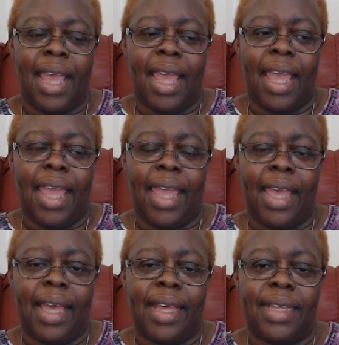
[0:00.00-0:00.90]

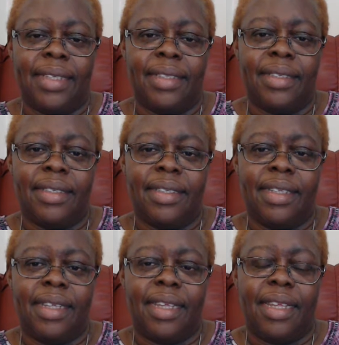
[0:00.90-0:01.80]
And
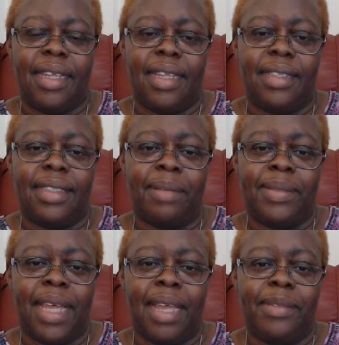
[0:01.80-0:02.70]

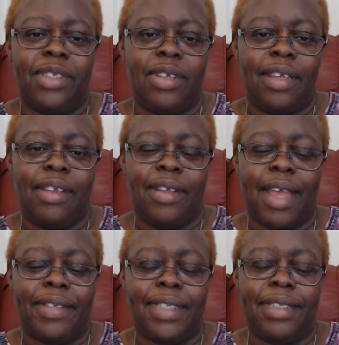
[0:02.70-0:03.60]
sometimes you
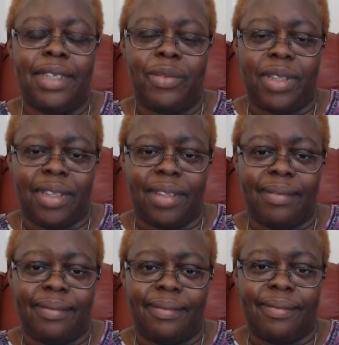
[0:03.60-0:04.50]
have to sit with it.
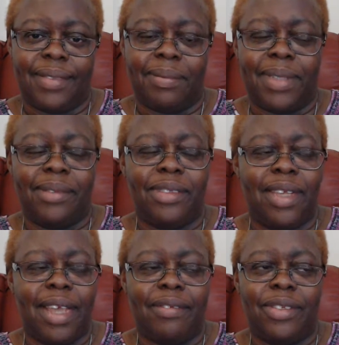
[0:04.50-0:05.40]
Sometimes you
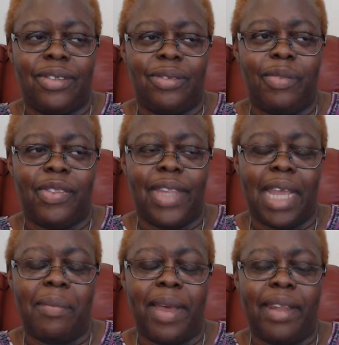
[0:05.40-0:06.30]
have to think
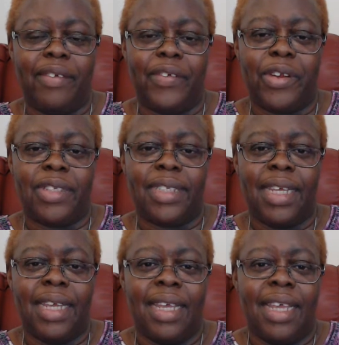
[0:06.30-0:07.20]
about it first,
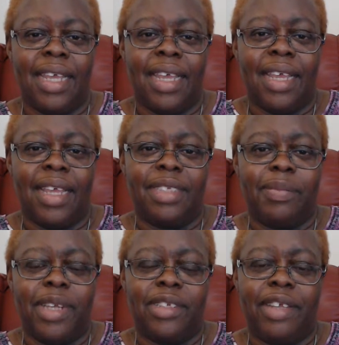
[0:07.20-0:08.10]

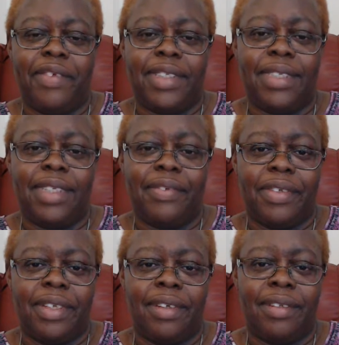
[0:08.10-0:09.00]
especially if it's a
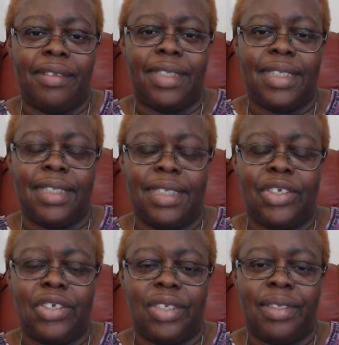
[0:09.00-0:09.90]
difficult
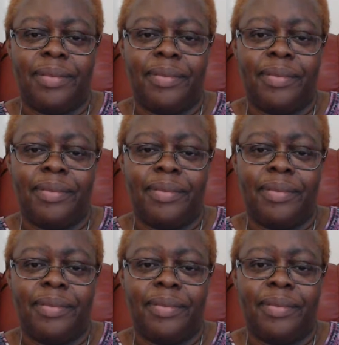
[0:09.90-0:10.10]
decision.